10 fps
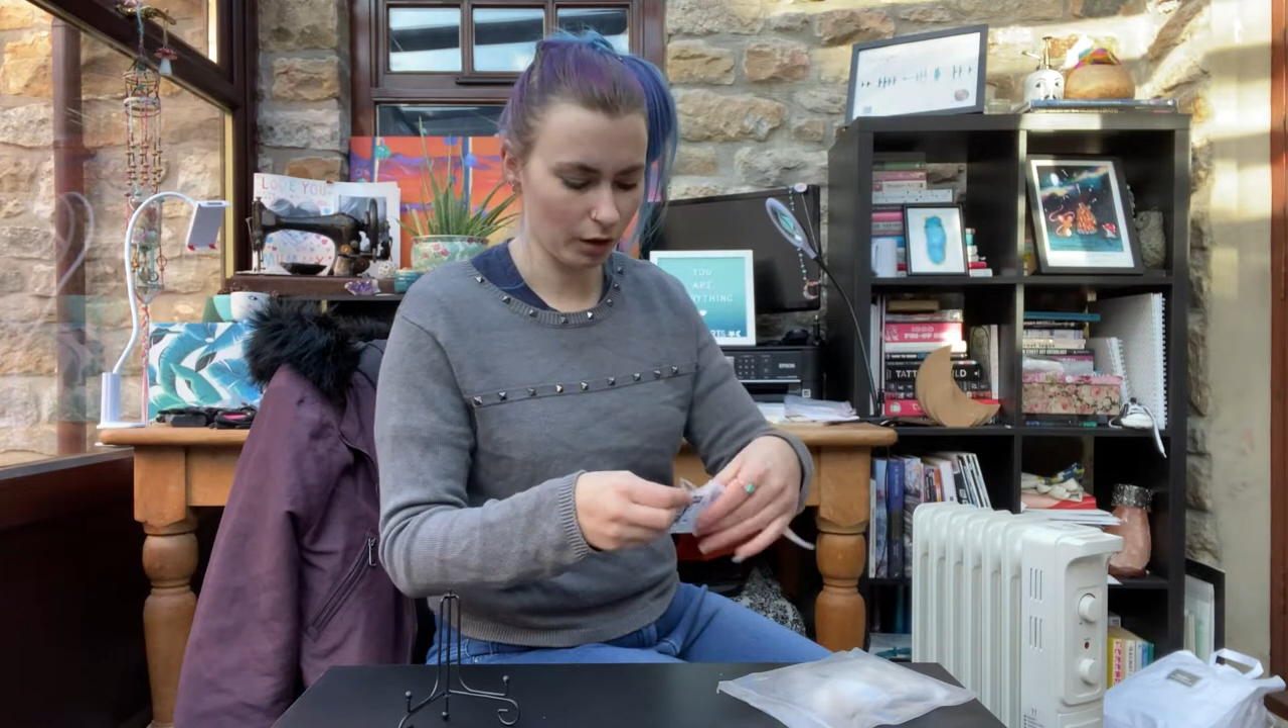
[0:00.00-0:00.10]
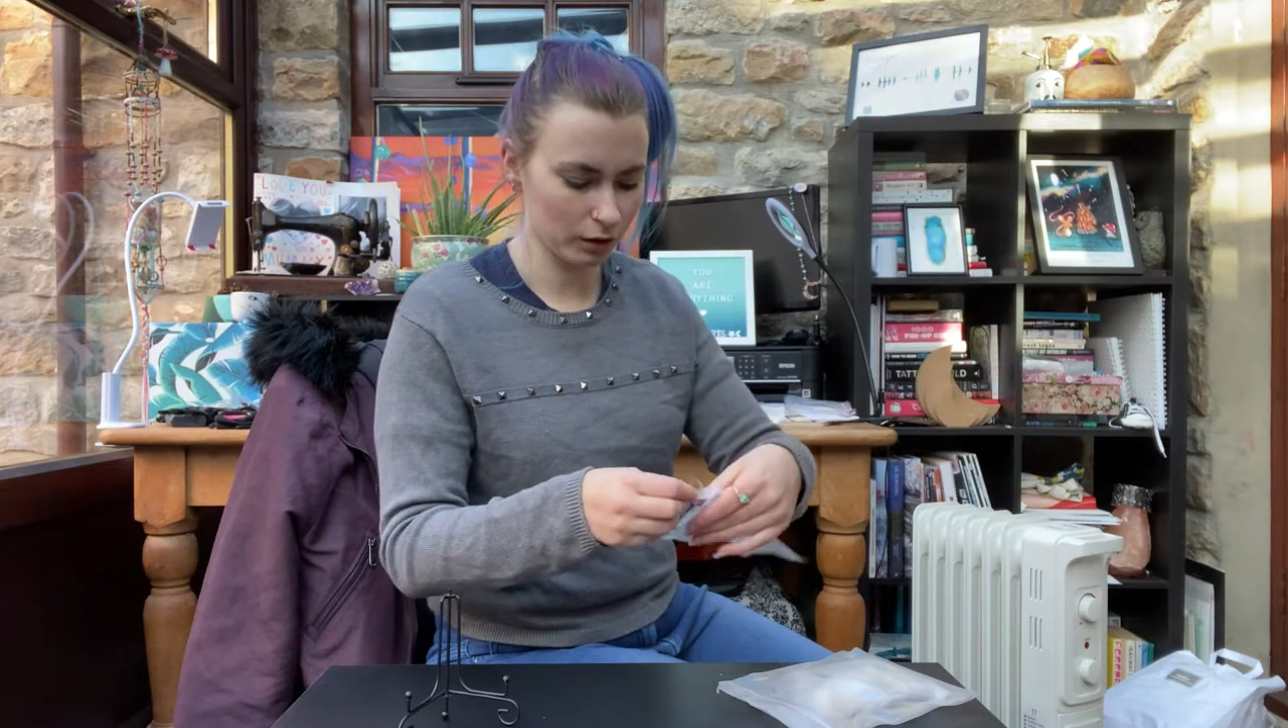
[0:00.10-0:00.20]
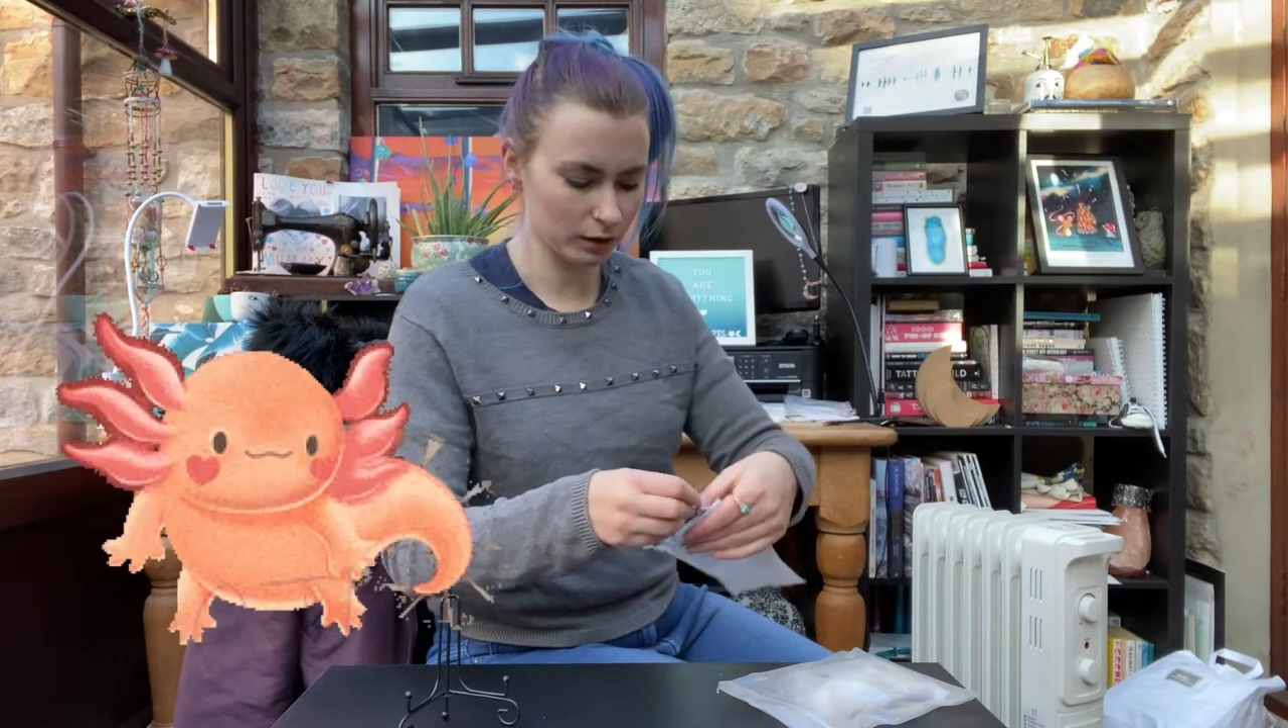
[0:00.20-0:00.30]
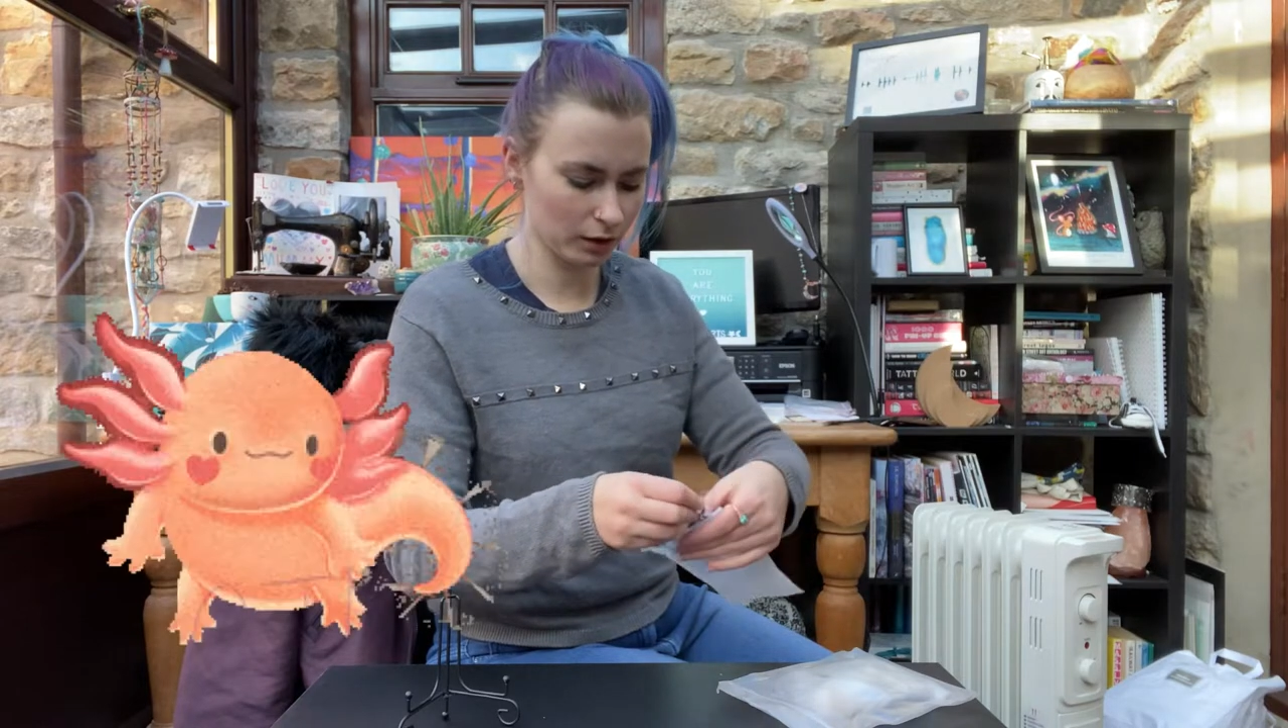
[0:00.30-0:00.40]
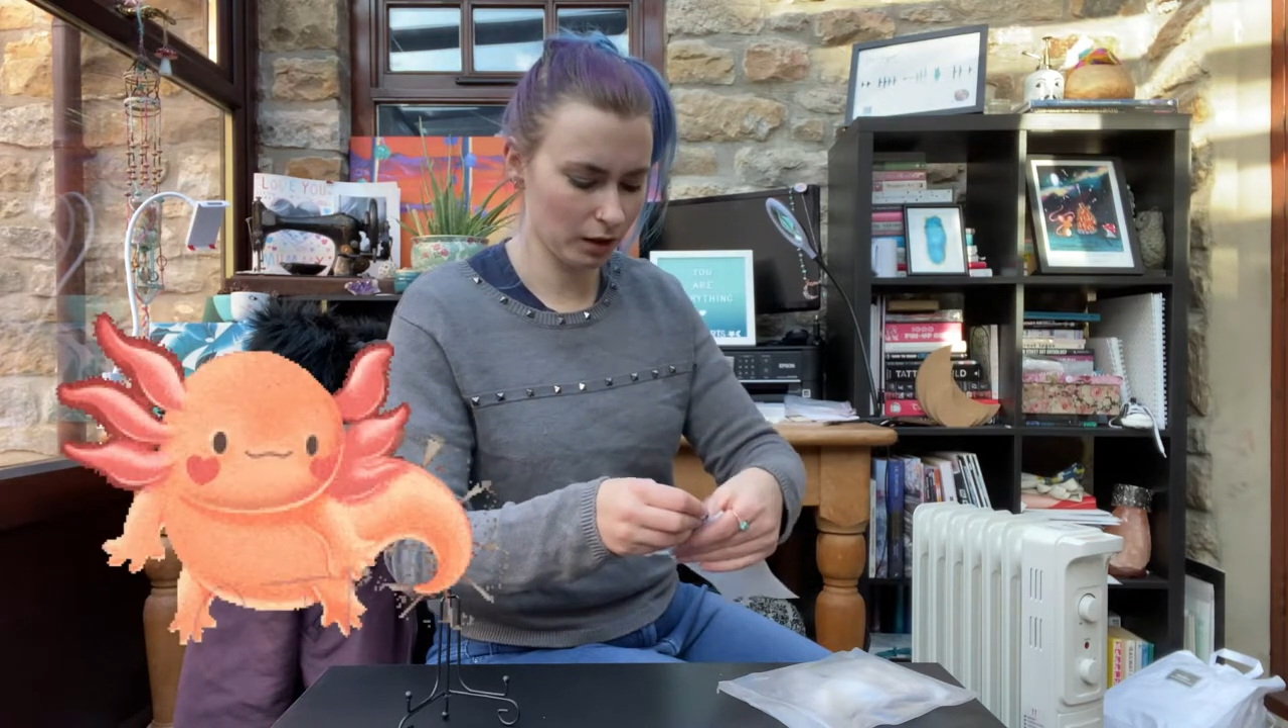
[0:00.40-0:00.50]

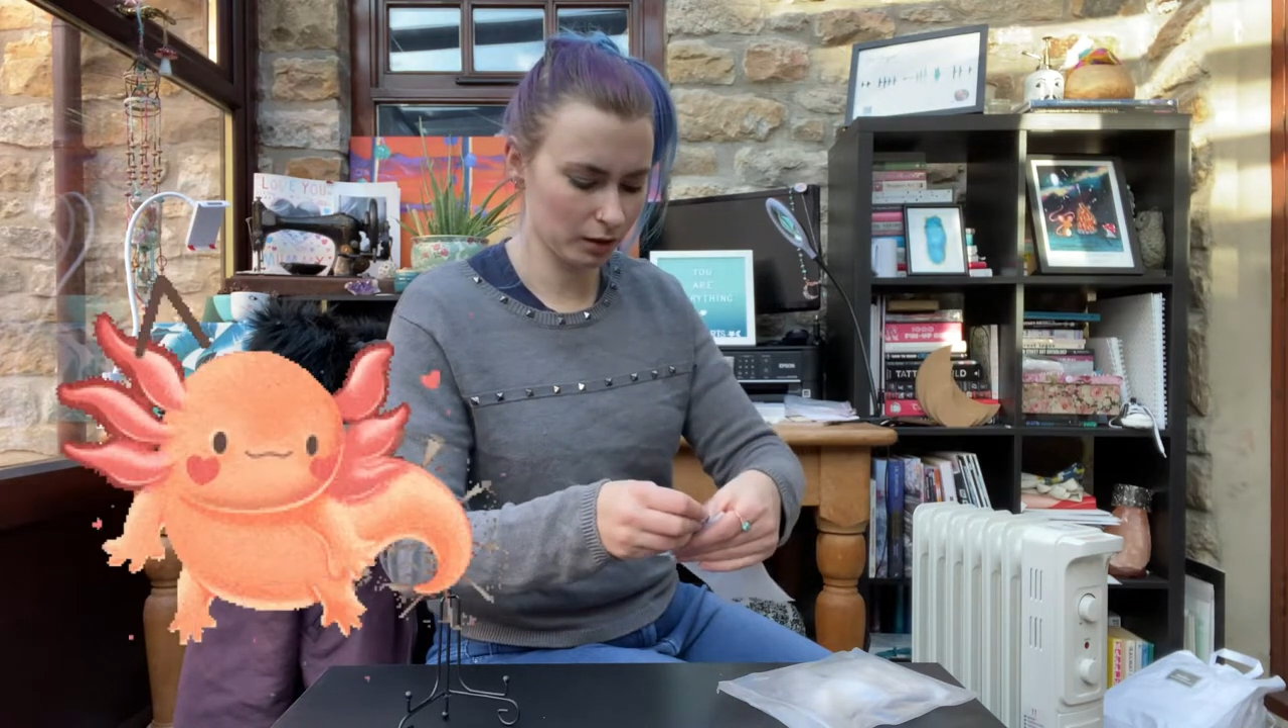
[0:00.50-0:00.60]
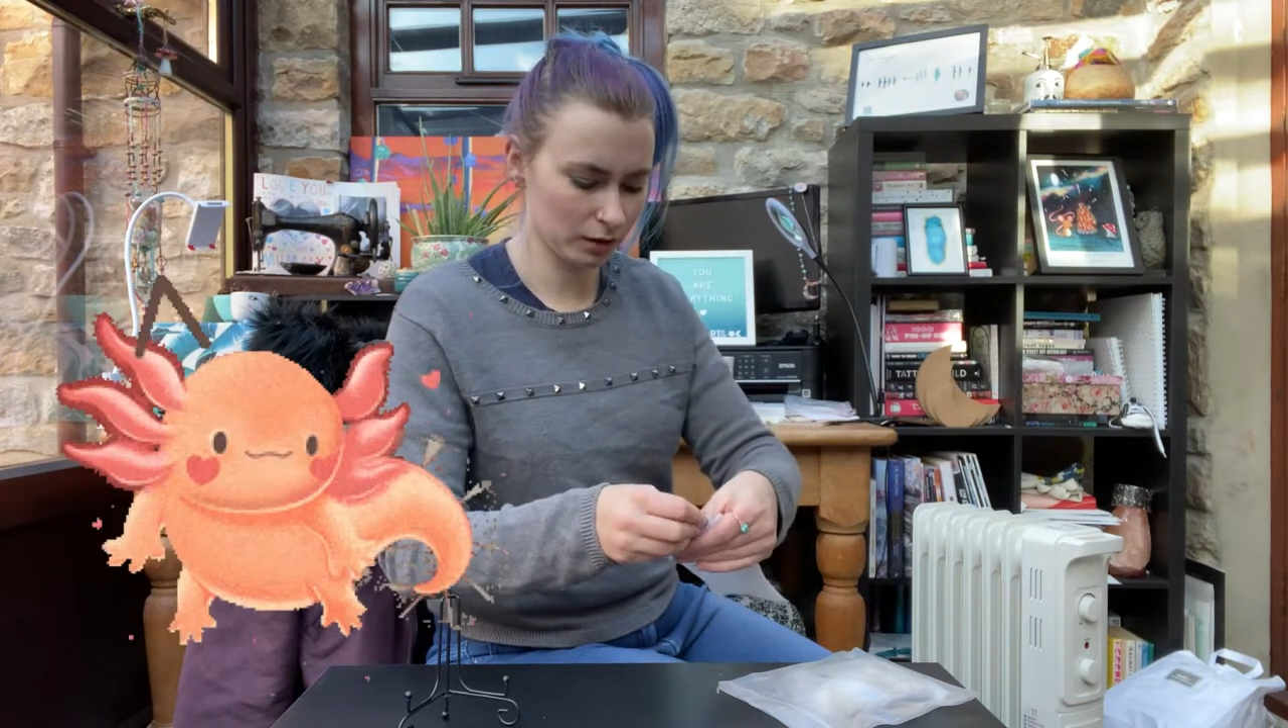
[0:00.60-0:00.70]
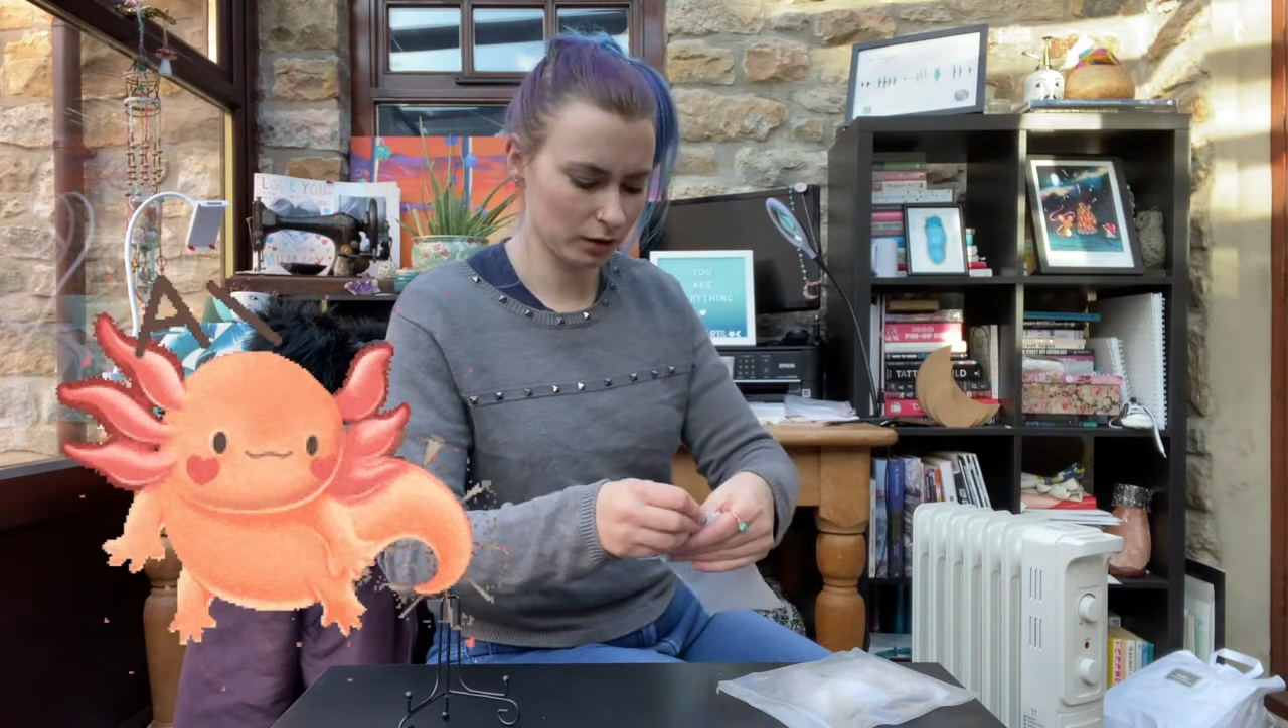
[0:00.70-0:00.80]
ocelot.